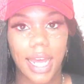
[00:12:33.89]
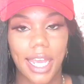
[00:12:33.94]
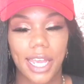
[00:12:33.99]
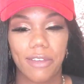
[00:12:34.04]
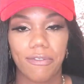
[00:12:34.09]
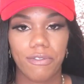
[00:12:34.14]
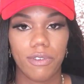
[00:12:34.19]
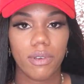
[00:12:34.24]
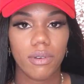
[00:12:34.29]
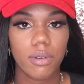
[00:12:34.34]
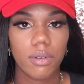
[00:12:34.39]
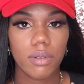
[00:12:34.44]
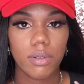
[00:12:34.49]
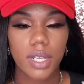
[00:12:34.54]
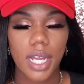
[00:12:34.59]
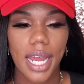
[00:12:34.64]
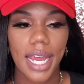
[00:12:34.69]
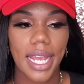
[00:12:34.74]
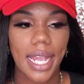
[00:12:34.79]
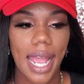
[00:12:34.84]
Like, if you
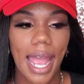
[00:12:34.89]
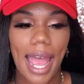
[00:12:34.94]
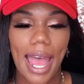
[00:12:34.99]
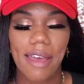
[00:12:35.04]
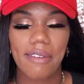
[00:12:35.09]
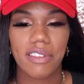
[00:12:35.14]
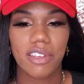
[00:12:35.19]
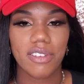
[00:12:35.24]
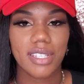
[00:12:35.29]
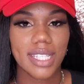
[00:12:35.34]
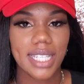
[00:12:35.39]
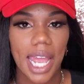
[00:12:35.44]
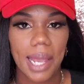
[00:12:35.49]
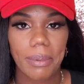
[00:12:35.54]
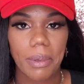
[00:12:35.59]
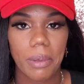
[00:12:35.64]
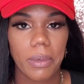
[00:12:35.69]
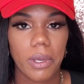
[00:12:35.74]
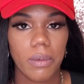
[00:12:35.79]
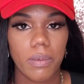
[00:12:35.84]
like have those
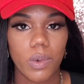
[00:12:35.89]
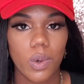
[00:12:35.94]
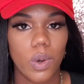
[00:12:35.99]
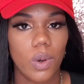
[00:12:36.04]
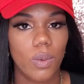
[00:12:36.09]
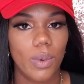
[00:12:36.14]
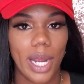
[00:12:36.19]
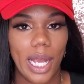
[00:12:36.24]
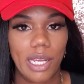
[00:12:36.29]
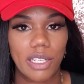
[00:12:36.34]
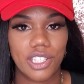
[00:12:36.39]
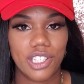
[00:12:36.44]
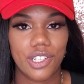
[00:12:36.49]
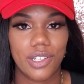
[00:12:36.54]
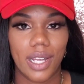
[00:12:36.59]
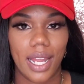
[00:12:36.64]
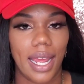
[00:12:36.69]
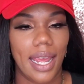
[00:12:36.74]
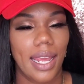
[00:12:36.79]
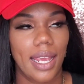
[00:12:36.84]
type of people around you,
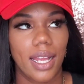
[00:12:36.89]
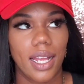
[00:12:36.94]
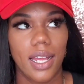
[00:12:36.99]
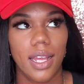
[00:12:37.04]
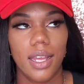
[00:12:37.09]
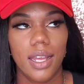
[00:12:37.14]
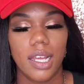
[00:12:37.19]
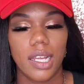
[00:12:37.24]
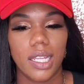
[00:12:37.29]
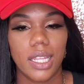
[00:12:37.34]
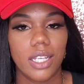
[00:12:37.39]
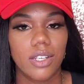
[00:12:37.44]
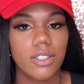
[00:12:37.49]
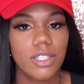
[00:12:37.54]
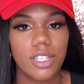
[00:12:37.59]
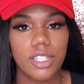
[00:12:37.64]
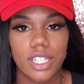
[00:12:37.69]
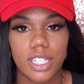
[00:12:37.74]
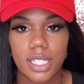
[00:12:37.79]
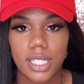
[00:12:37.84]
like, those
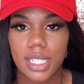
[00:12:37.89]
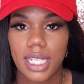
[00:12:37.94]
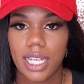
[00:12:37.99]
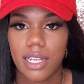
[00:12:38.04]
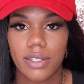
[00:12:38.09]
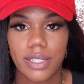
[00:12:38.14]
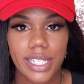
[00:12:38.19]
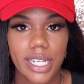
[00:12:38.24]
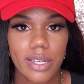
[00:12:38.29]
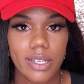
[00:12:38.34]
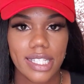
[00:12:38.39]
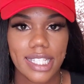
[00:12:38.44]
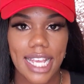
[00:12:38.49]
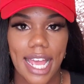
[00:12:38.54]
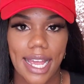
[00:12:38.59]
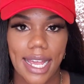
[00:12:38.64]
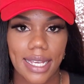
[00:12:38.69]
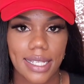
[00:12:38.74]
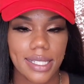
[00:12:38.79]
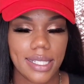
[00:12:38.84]
are just telltale
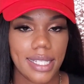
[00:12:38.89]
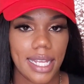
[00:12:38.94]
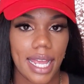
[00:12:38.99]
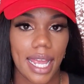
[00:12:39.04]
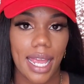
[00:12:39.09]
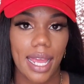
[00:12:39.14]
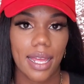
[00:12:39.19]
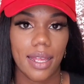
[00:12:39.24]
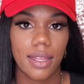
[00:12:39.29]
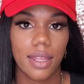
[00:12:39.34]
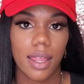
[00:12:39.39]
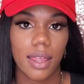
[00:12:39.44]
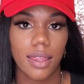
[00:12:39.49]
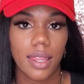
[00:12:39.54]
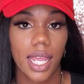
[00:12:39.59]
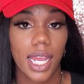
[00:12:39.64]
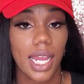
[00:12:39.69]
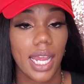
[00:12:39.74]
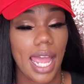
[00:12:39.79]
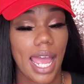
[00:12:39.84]
signs that
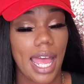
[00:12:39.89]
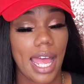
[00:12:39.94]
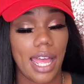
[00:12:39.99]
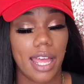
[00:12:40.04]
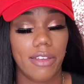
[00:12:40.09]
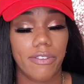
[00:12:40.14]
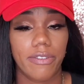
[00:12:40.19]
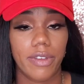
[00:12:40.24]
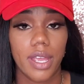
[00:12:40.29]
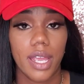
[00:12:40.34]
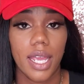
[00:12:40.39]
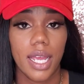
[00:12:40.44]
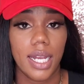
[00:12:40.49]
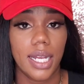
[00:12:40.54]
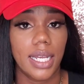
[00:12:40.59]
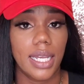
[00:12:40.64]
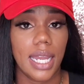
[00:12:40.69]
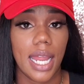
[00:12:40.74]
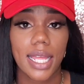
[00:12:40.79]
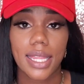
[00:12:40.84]
they have
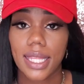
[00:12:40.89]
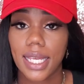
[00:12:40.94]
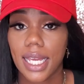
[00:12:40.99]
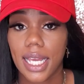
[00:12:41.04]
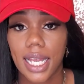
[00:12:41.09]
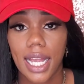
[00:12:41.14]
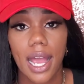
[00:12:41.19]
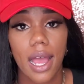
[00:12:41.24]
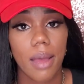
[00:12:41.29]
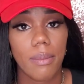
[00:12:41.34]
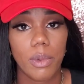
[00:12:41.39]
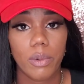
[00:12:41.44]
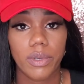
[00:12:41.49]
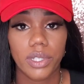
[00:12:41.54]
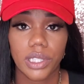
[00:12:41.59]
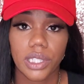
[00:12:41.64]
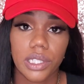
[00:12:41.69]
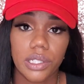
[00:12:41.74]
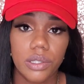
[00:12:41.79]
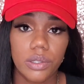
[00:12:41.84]
nothing in common
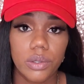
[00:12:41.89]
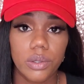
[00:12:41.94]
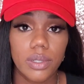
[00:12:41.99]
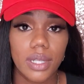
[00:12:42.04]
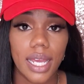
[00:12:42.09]
with you.